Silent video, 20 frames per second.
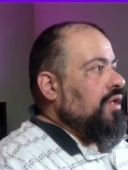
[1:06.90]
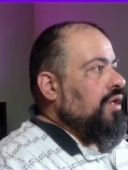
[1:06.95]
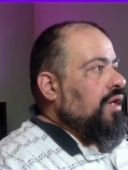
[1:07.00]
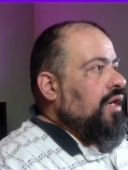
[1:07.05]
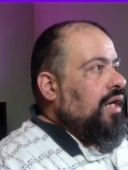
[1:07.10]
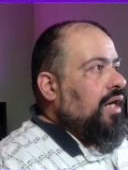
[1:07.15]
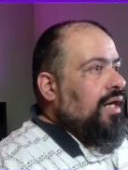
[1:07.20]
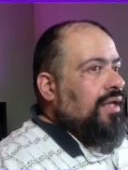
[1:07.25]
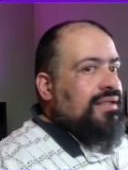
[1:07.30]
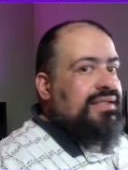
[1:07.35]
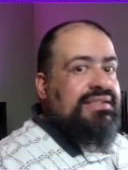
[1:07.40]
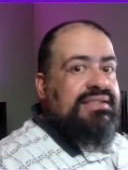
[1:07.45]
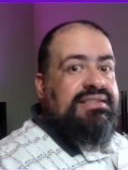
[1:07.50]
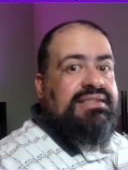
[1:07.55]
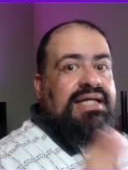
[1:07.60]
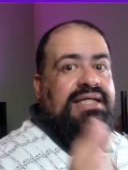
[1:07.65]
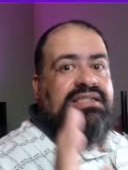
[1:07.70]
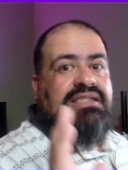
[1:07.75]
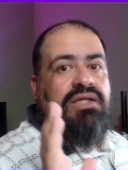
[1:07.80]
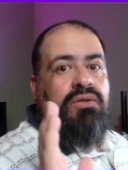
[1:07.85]
Uh, this is
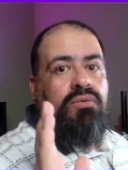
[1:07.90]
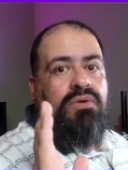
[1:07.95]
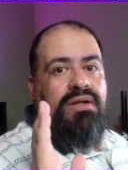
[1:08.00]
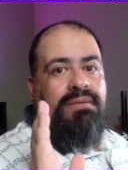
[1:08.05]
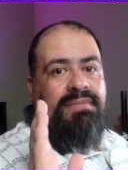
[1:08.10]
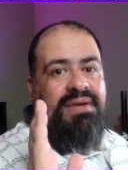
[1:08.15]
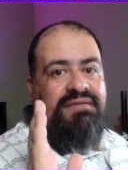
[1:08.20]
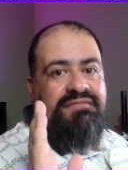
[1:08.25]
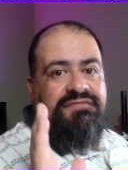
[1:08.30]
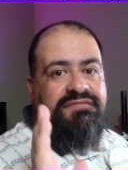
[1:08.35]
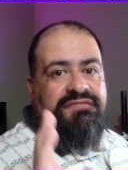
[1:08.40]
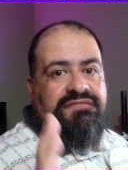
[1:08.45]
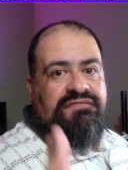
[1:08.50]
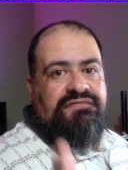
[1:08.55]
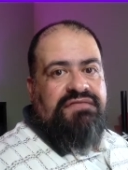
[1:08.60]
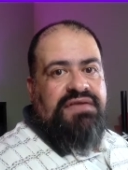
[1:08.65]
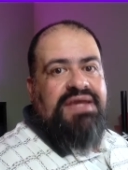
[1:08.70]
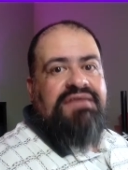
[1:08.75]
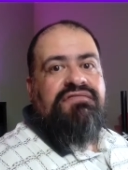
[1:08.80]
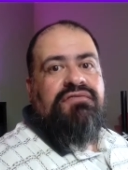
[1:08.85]
actually one of my
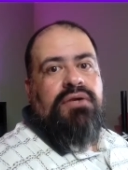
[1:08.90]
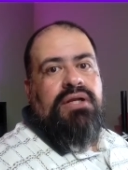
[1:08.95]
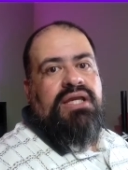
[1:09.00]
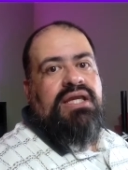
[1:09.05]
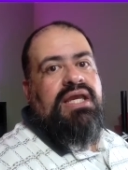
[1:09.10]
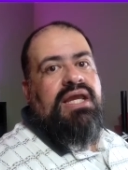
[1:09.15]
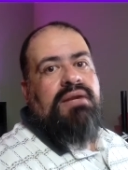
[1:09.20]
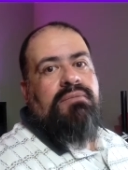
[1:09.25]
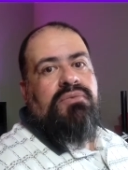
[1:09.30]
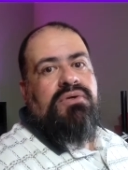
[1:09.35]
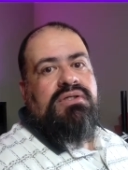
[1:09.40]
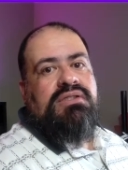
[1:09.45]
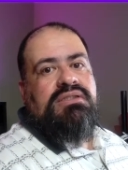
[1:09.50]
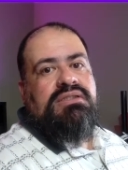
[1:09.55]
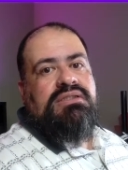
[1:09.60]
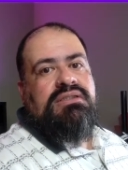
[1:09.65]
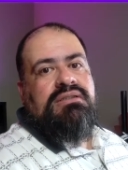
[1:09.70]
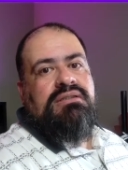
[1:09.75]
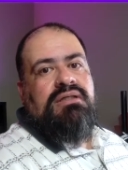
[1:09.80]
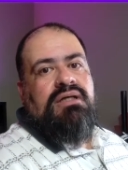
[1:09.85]
favorite
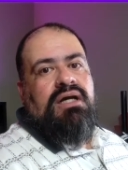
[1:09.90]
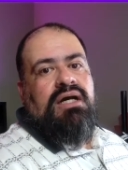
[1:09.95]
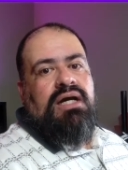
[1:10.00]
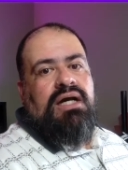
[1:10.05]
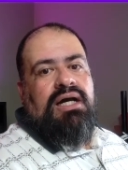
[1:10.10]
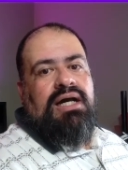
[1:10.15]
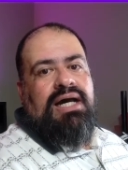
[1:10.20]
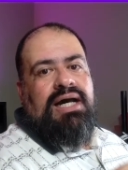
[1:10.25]
cameras uh,